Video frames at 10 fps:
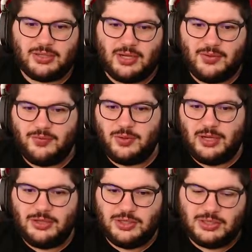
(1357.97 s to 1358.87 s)
going to get a few
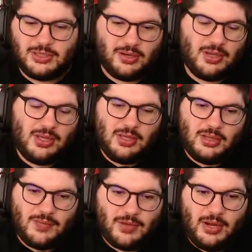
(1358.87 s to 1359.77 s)
clean sheets here.
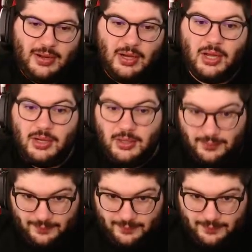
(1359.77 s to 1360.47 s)
They've gotten none.